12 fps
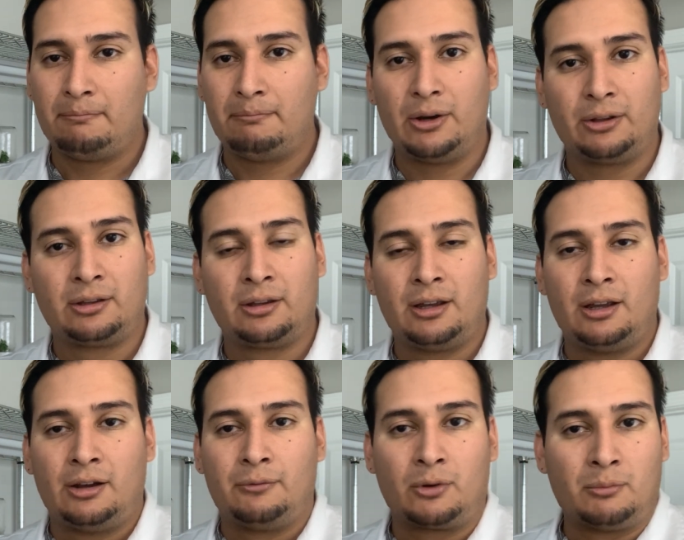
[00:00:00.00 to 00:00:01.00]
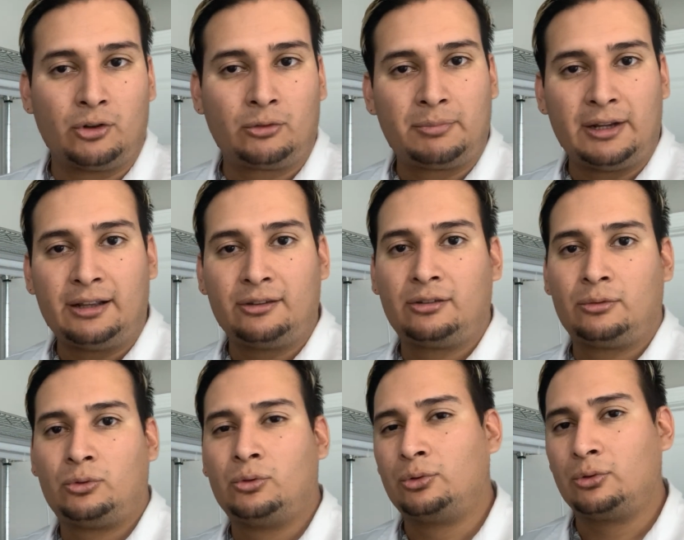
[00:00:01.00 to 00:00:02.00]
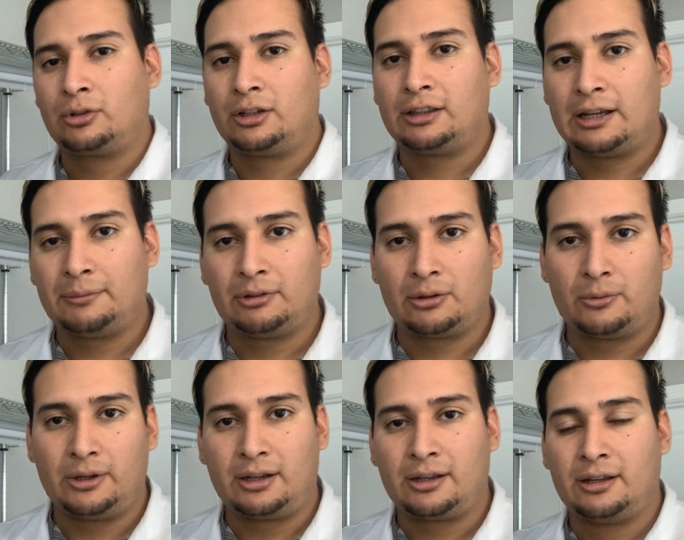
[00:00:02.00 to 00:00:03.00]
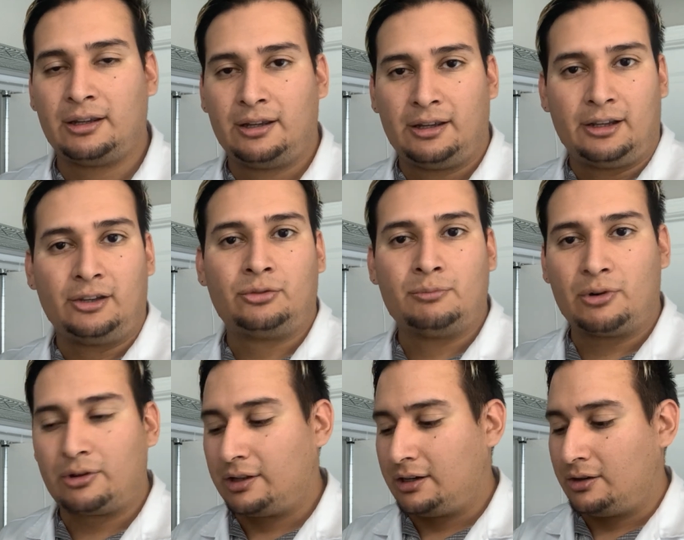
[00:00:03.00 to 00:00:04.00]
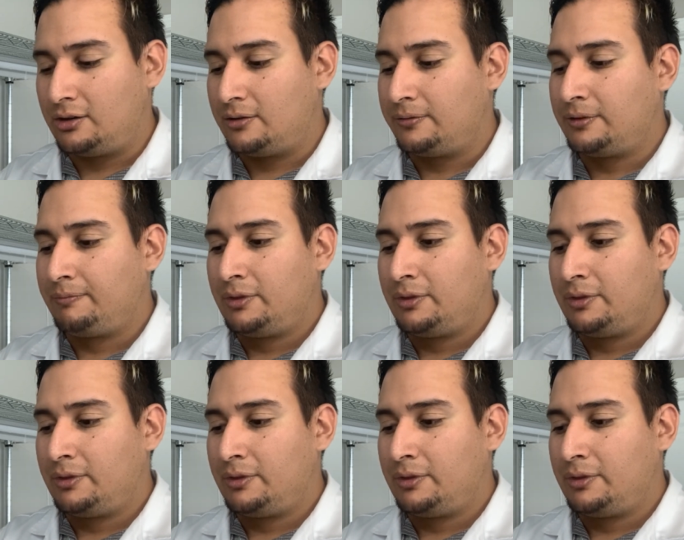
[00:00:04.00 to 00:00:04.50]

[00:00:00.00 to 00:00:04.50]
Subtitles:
But for most plants, 2 to 3 times a week is more than enough.